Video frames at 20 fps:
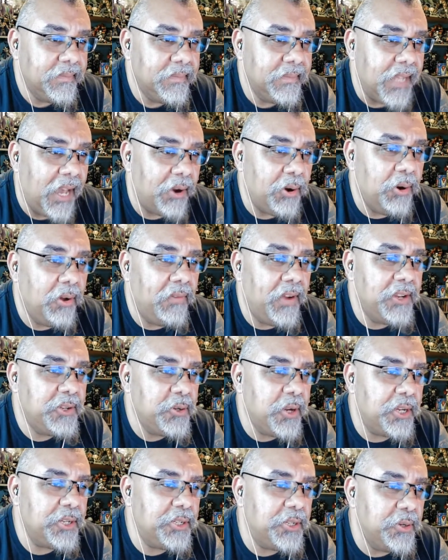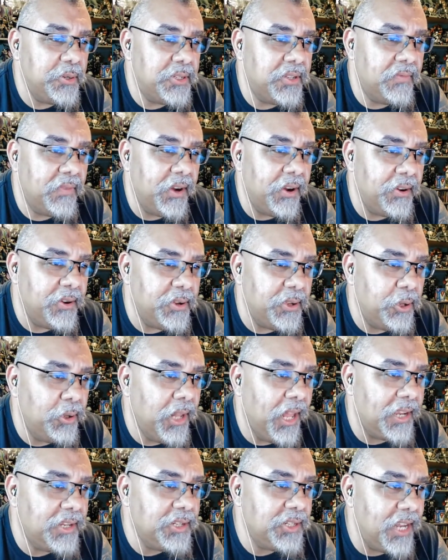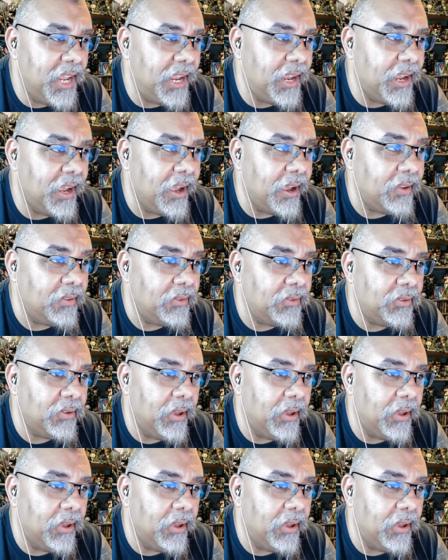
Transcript: I don't know if I trust you, Severo. You like snake eyes.